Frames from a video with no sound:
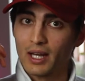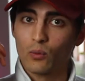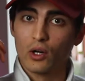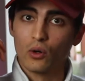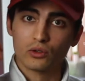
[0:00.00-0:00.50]
then
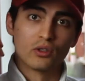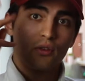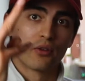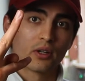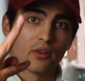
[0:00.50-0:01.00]
we go to the
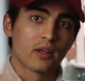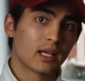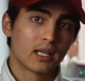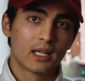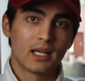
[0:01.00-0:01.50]
third
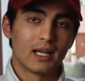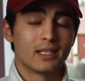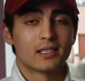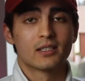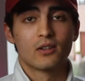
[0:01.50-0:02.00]
thing, and
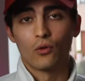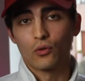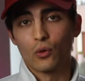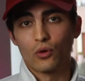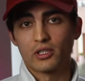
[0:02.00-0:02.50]
it's
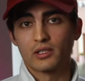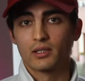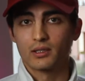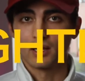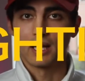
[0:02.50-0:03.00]
of course
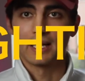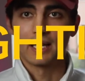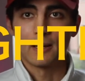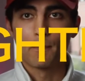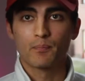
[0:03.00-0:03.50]
the lighting.